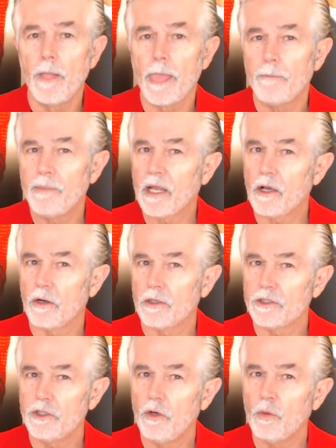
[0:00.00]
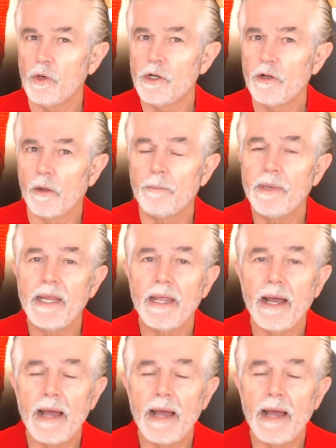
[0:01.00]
Because you would not be